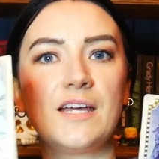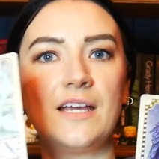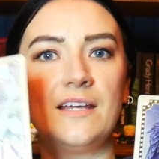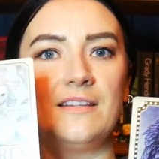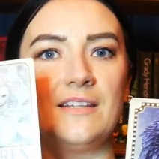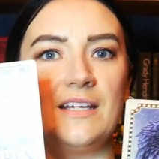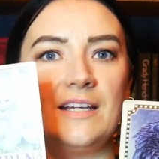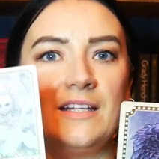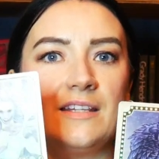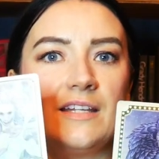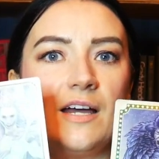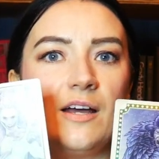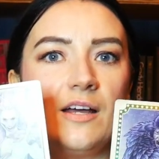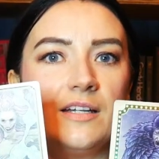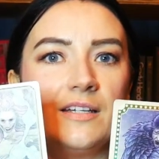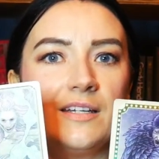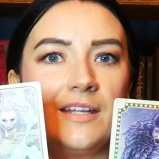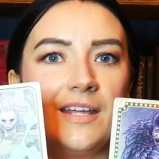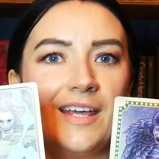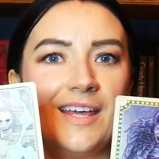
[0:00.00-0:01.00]
I think
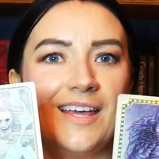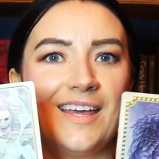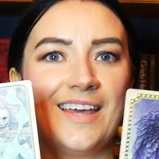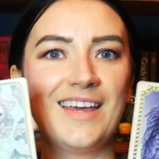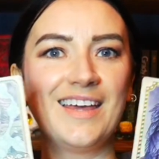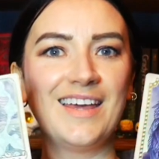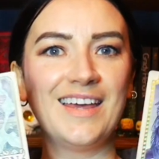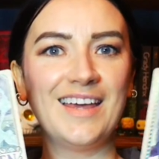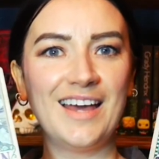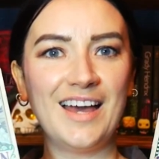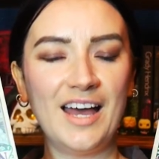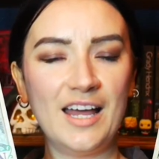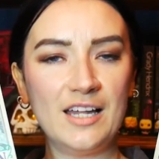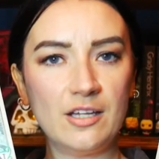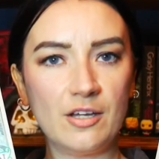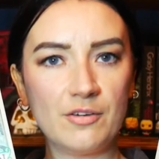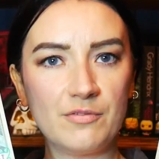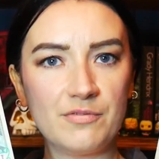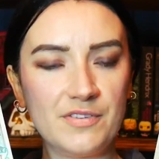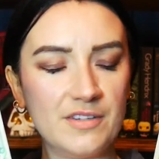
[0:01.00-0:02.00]
that I
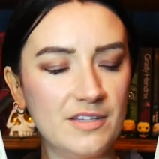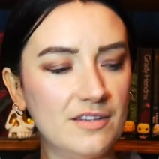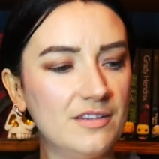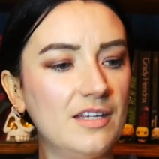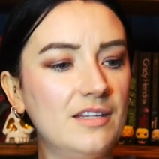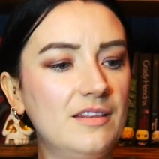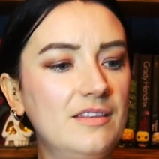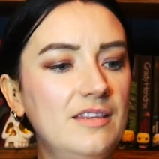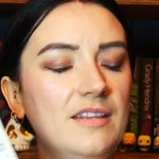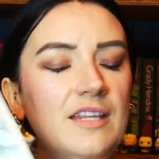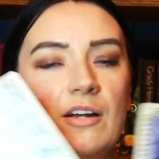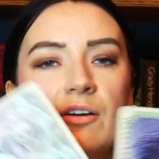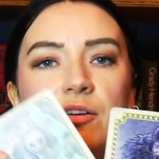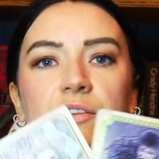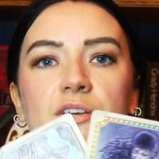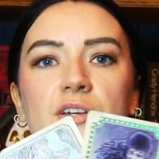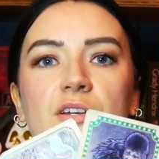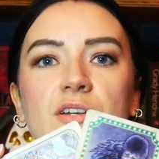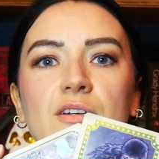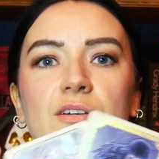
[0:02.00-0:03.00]
love that they're
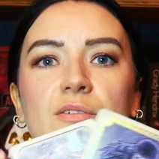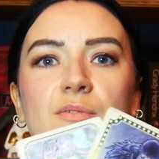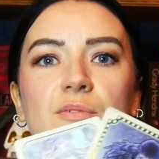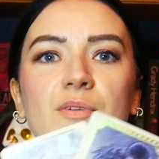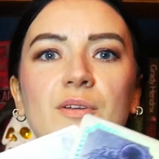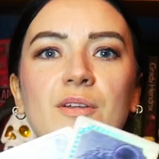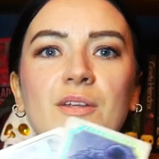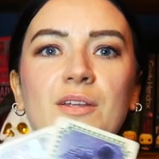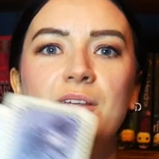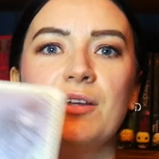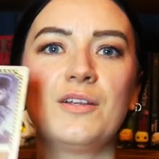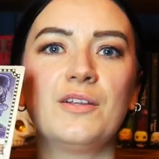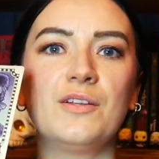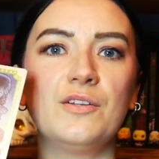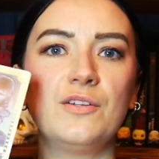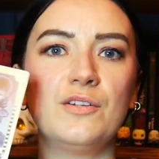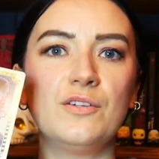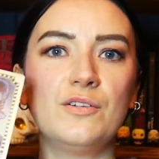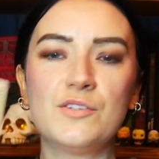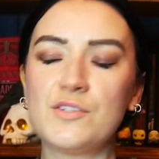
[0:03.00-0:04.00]
the
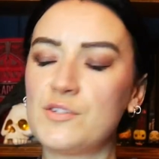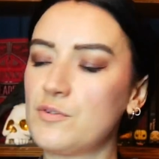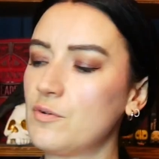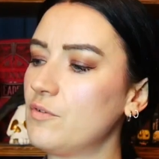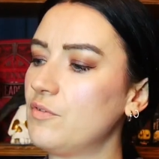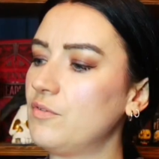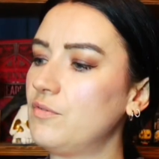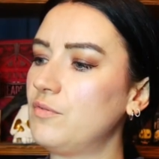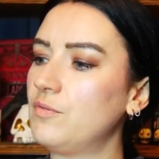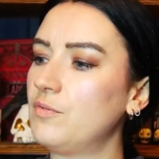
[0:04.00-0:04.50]
sort of